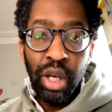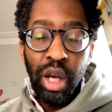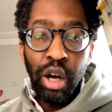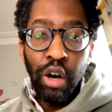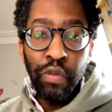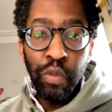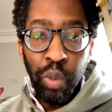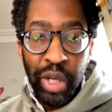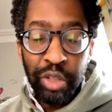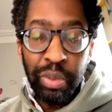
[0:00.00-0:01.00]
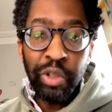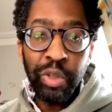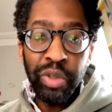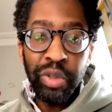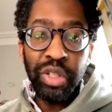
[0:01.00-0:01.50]
of which my
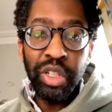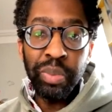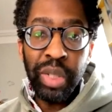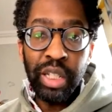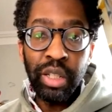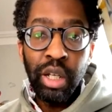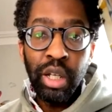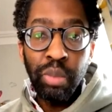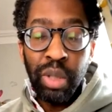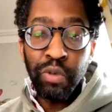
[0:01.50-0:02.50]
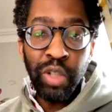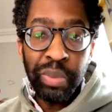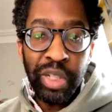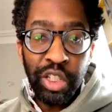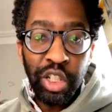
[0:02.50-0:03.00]
response has been, we've already been
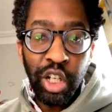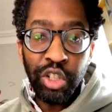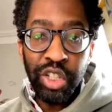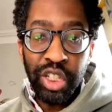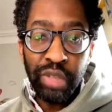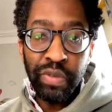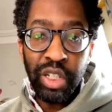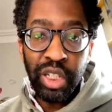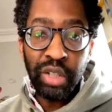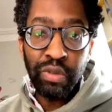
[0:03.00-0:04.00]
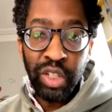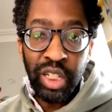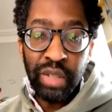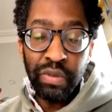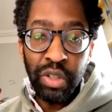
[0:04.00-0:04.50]
in touch and this advice I've already
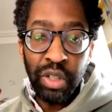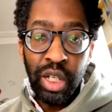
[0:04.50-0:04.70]
given.